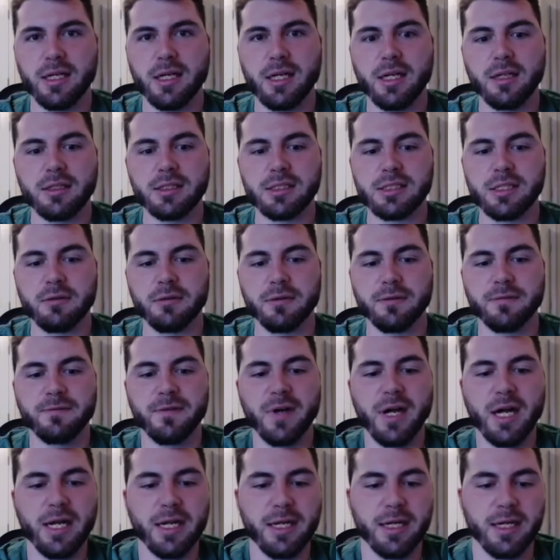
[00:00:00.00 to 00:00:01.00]
Uh, let's go with
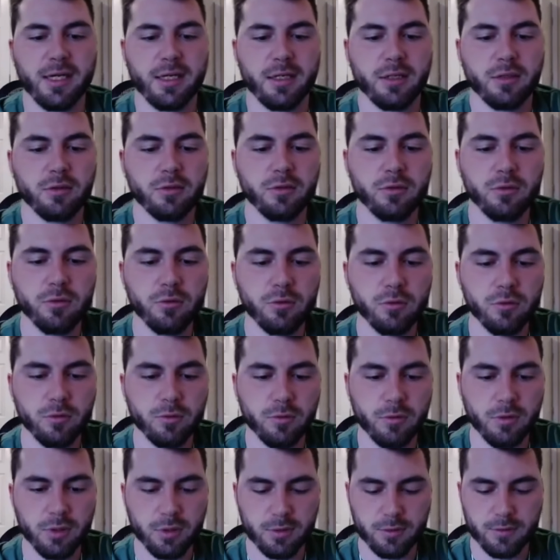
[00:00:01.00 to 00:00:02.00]
fire.
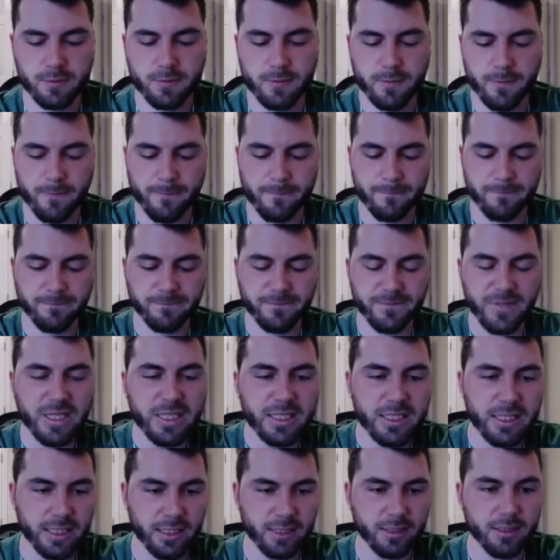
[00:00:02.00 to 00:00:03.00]
Ooh,
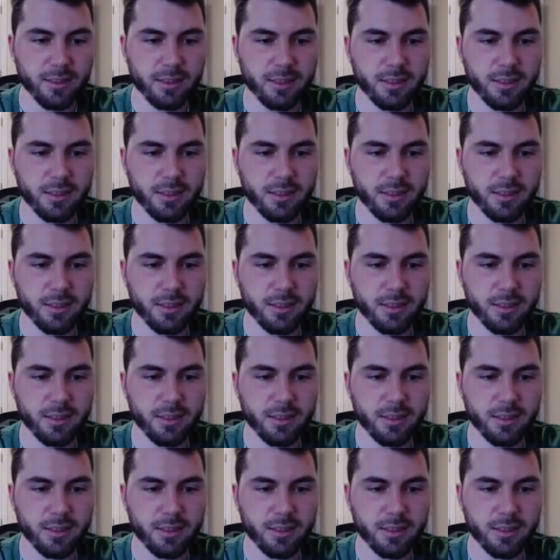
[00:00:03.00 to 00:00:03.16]
biting.